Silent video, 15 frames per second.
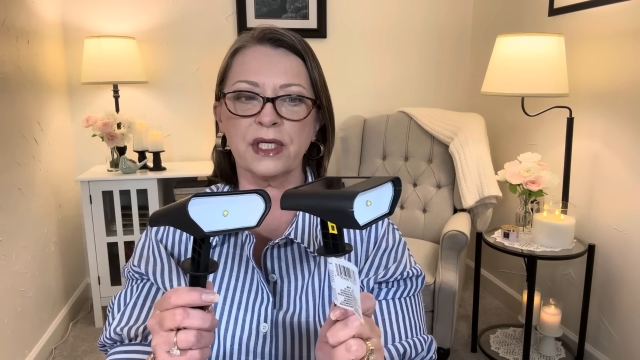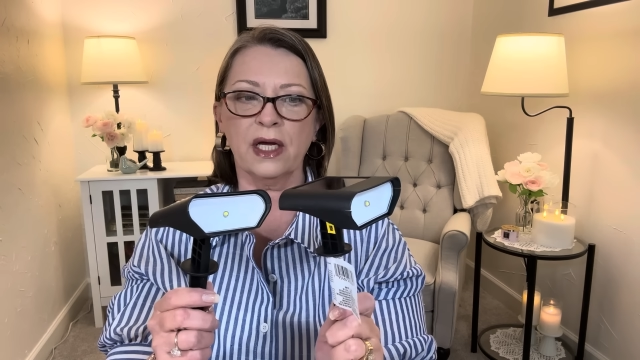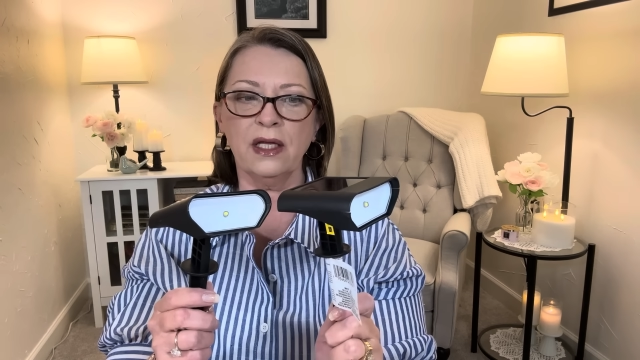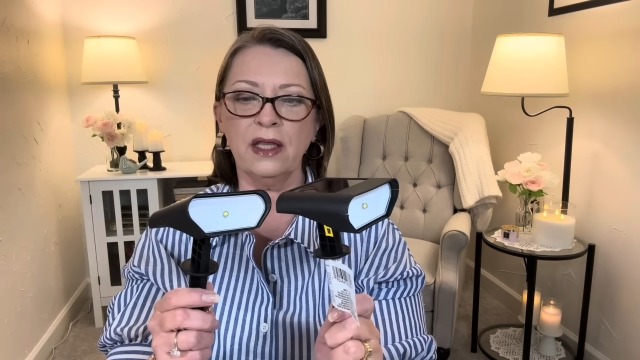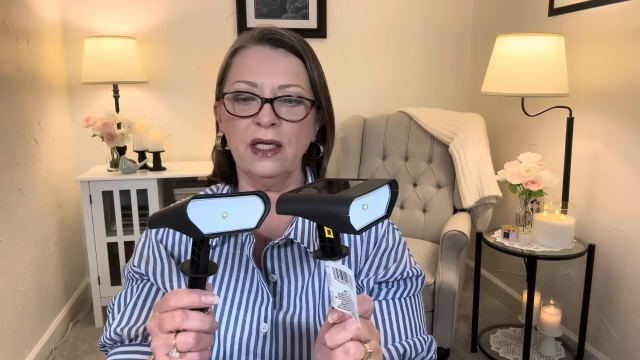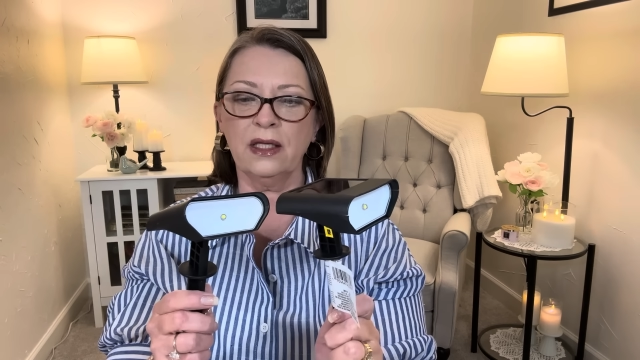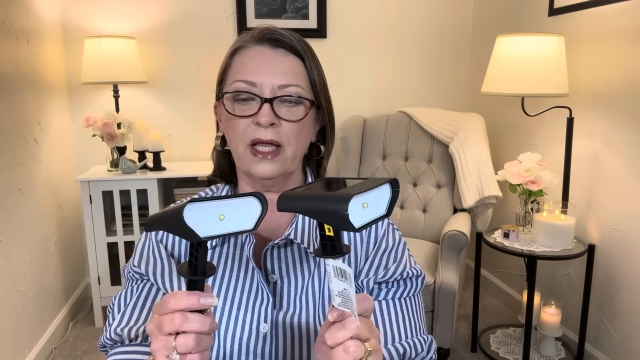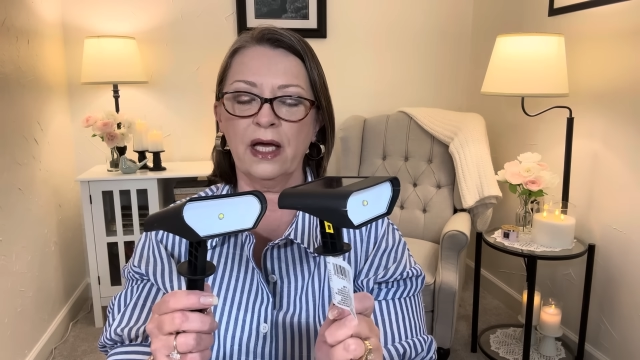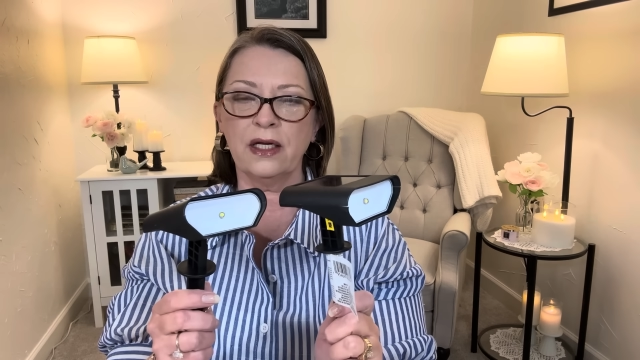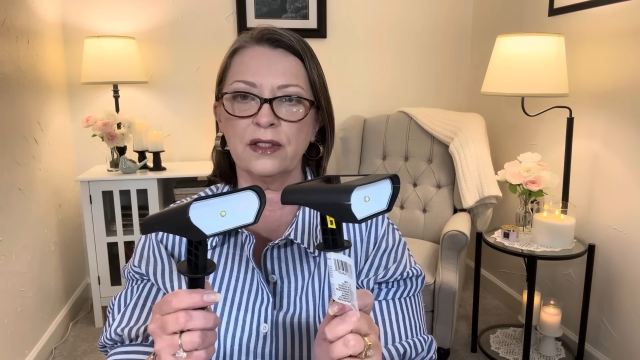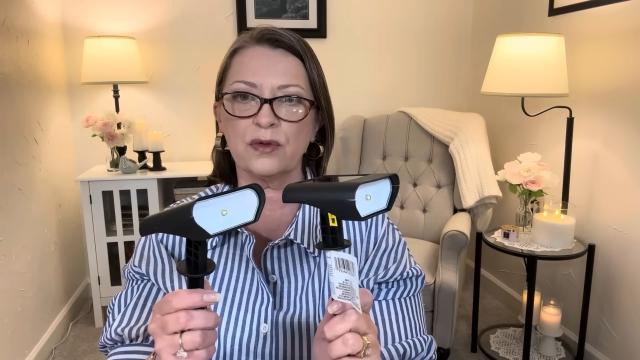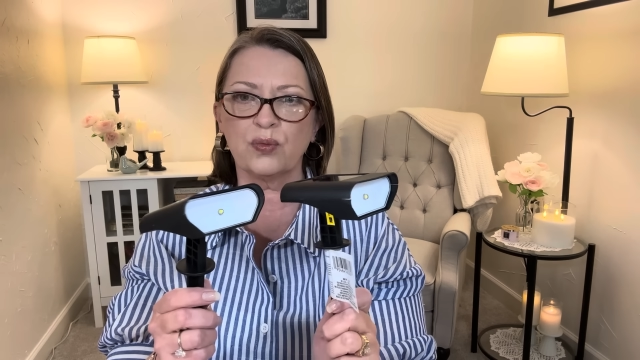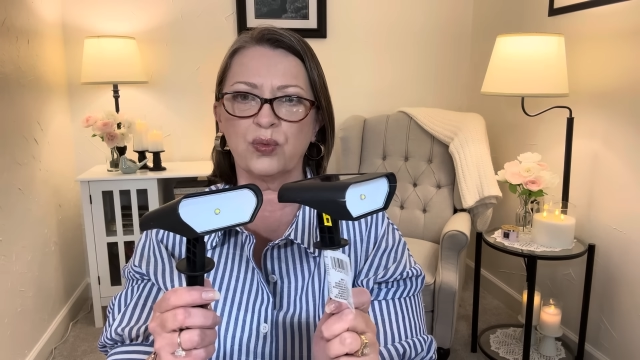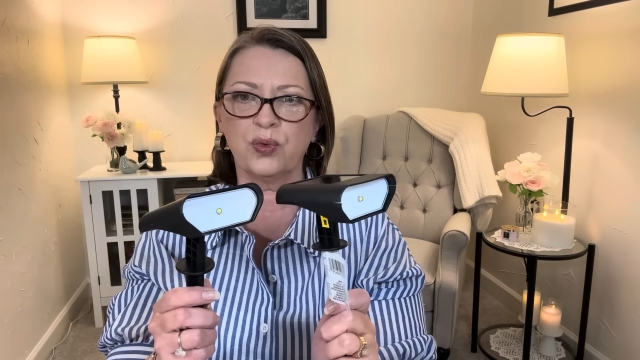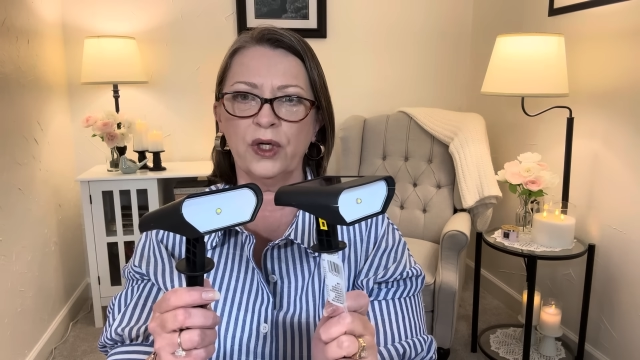I think that
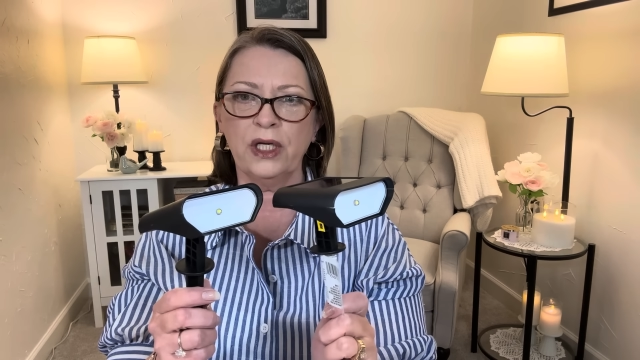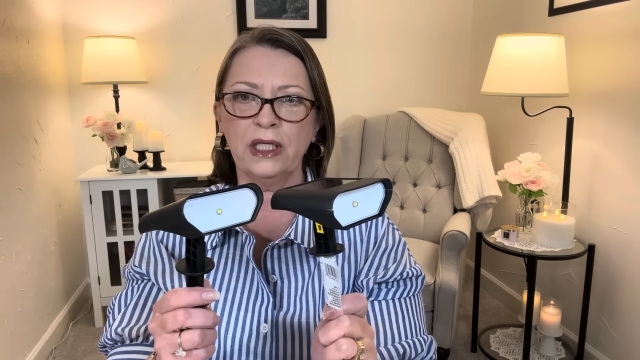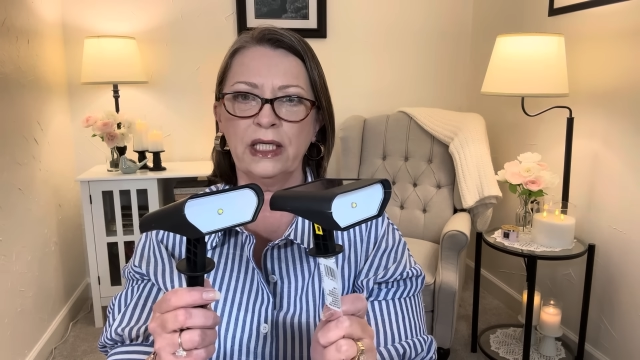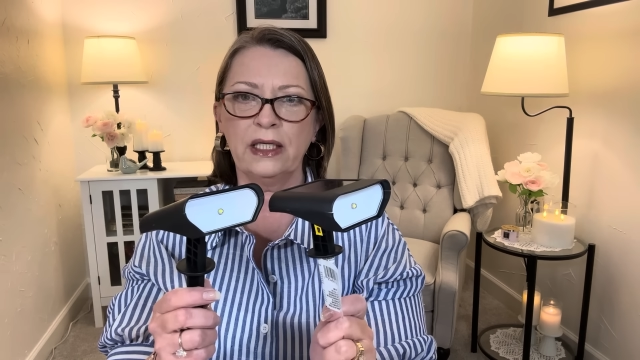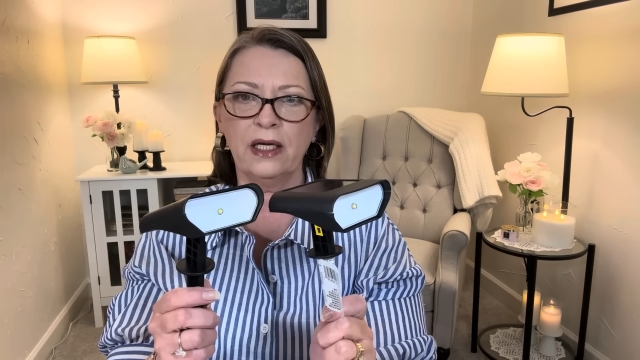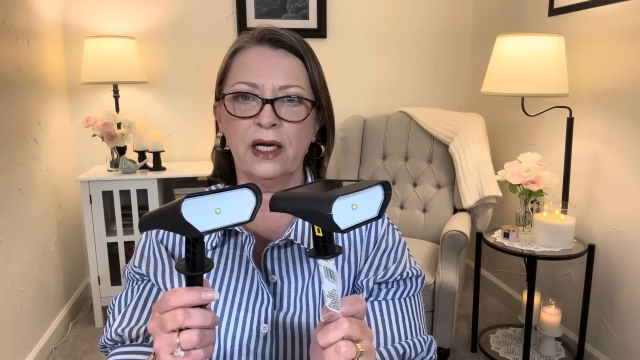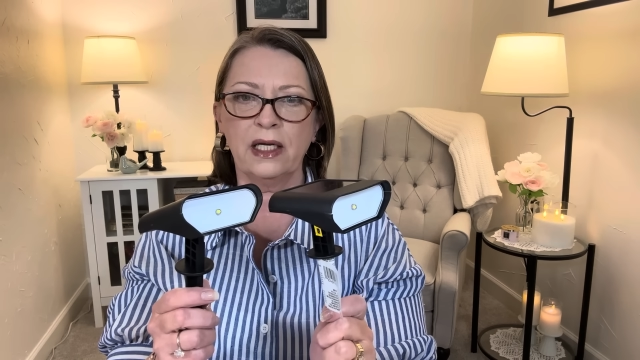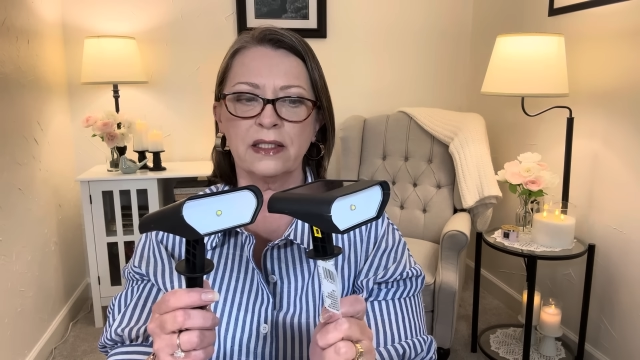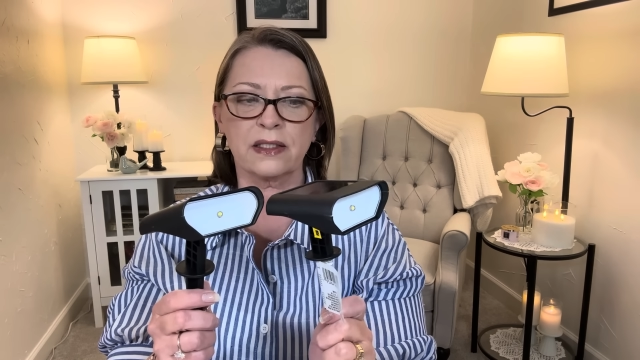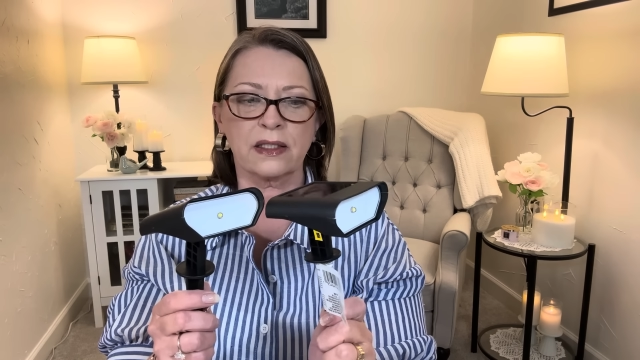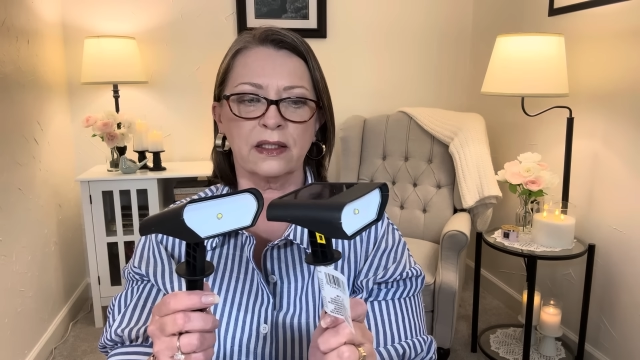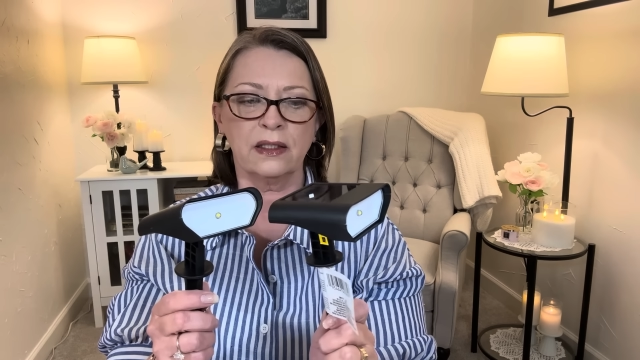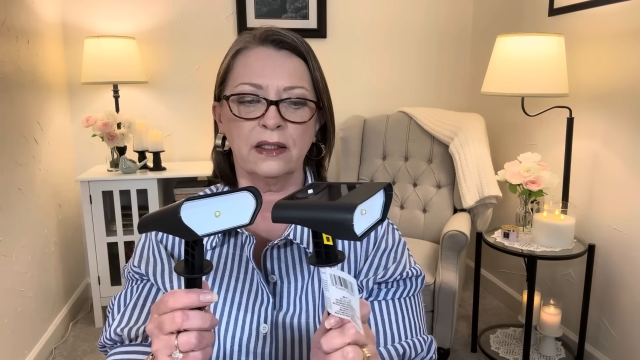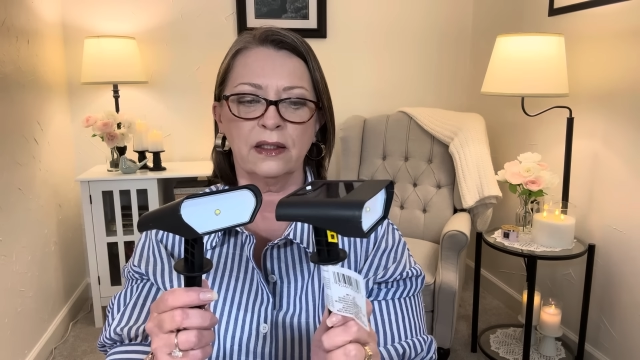is really nice.